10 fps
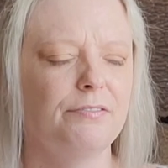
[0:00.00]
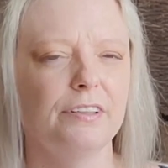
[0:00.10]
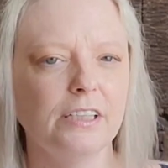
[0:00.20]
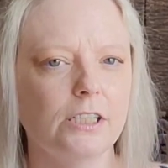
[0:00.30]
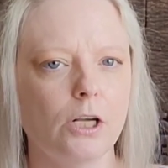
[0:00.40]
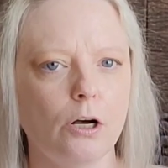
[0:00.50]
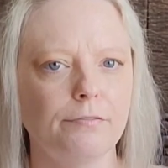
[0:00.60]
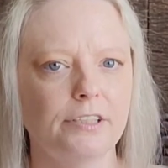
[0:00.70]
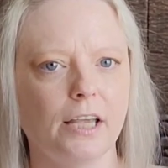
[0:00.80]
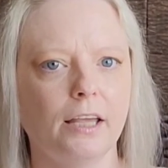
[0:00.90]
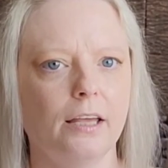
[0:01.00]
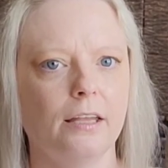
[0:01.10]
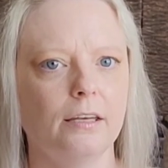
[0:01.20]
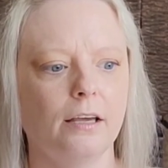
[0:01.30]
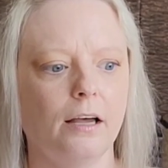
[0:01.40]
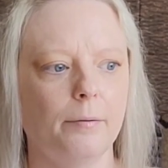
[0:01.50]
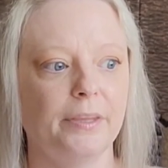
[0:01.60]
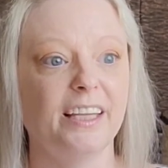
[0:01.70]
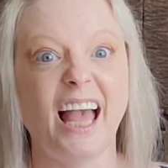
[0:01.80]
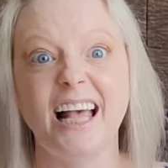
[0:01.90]
it's very soft,
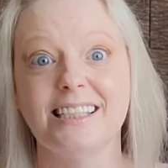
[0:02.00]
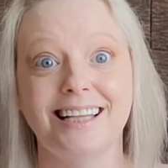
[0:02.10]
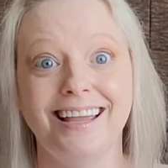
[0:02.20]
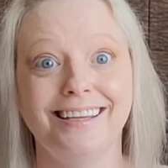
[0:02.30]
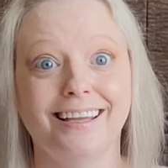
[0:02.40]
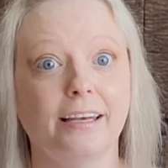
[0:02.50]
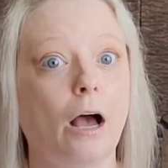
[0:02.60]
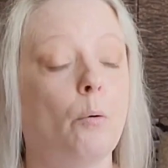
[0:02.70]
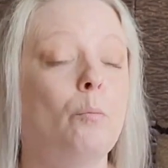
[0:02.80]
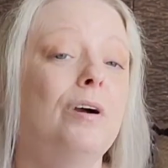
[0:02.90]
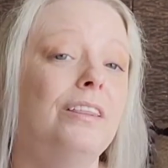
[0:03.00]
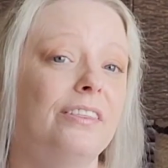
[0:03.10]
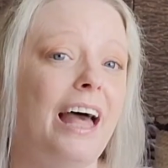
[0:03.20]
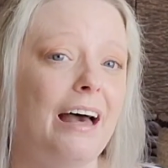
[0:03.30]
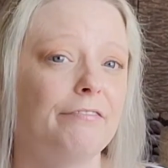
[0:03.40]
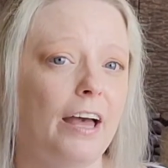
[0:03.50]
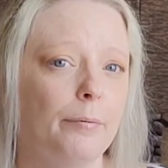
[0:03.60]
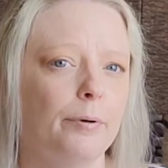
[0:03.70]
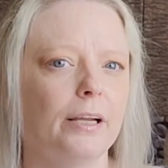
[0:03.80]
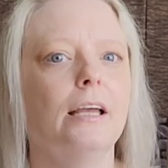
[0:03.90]
and the cats like it. Now, with that
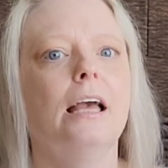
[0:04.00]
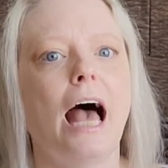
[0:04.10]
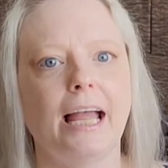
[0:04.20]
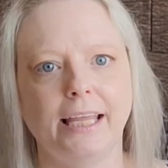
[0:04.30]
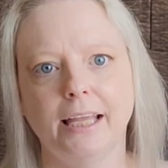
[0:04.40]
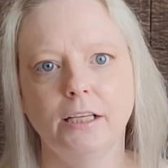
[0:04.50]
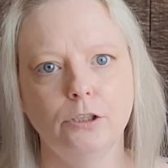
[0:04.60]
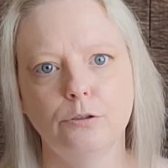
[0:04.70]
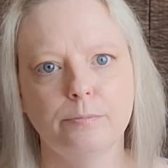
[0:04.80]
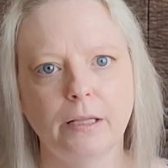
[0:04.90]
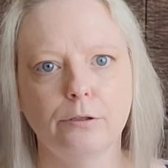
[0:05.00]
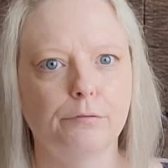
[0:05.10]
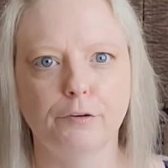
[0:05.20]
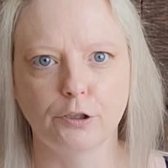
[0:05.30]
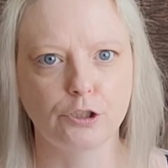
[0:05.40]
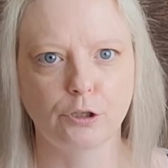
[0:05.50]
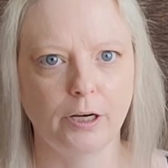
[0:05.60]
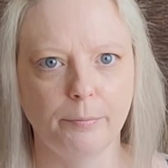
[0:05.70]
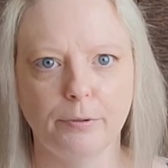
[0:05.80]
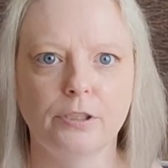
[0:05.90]
fabric, I can use my little fur
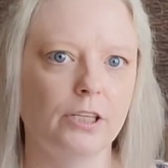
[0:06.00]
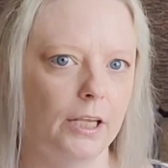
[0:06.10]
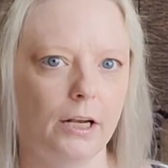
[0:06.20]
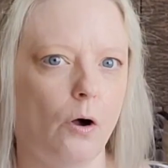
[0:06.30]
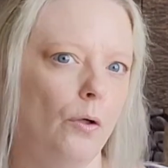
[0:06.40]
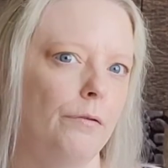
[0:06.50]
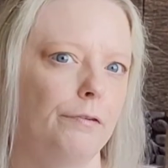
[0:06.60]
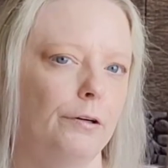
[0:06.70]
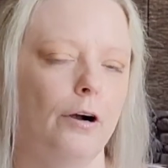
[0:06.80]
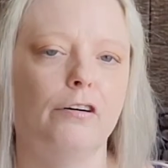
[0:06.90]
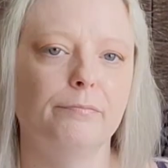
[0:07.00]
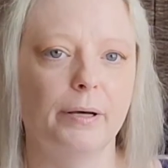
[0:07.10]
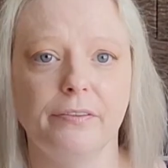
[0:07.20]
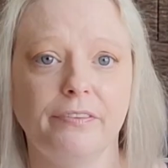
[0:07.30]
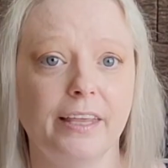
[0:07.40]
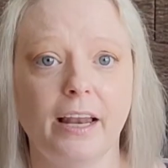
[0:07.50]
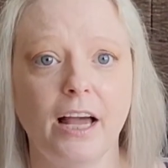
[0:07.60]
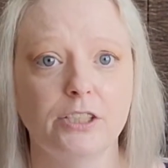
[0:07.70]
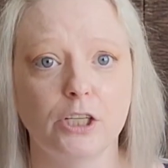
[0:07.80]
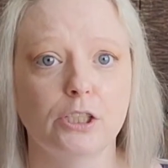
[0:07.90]
scraper to get all the fur off, but then
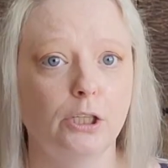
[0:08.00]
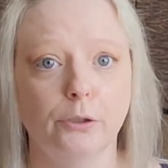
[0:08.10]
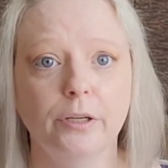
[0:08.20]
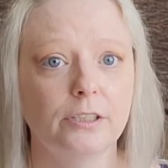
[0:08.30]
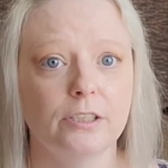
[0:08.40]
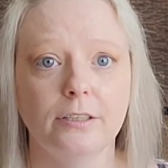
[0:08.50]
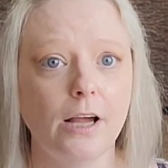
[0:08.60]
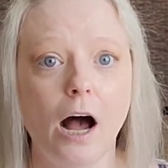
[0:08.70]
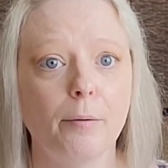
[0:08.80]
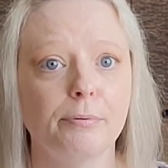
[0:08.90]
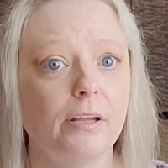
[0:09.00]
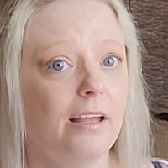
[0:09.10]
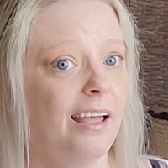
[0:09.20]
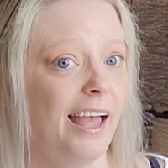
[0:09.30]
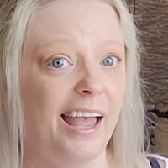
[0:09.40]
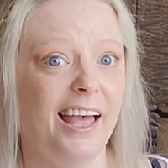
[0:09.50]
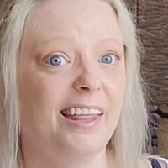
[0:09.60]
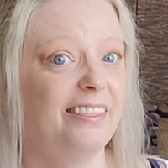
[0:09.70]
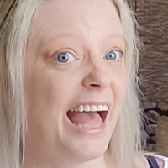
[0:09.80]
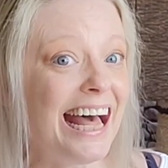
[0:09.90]
I just glued it to the top.
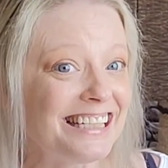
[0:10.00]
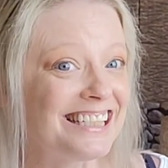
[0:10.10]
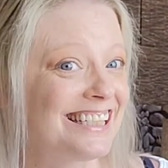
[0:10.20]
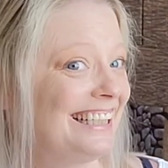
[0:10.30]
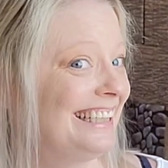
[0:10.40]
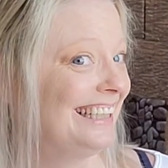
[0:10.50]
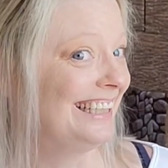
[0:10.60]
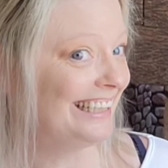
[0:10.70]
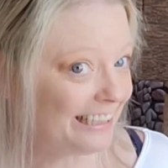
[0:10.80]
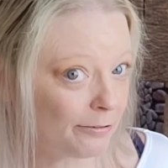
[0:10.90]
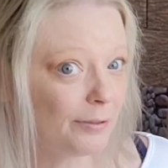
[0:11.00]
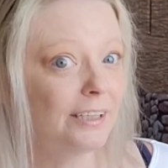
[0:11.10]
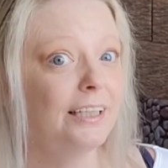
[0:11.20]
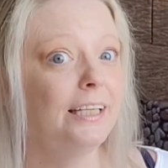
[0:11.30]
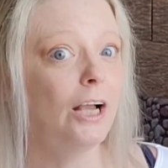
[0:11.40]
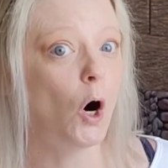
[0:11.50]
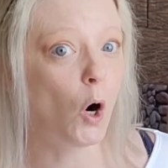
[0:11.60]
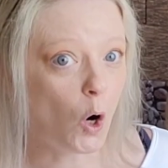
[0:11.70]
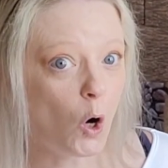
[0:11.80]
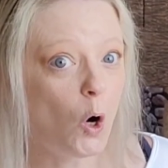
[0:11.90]
And that's literally
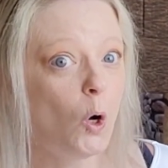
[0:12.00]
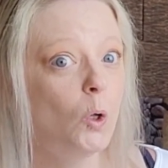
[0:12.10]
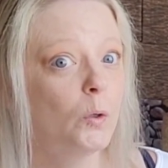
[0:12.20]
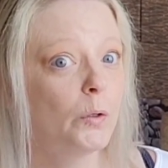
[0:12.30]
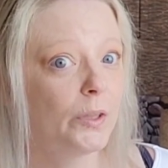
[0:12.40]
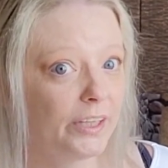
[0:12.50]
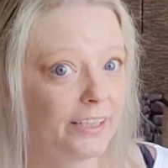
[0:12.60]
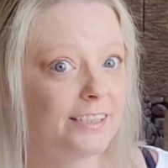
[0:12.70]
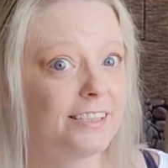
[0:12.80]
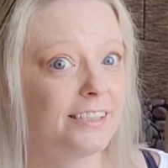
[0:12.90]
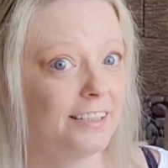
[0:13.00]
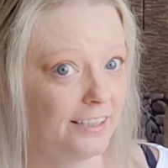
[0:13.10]
all this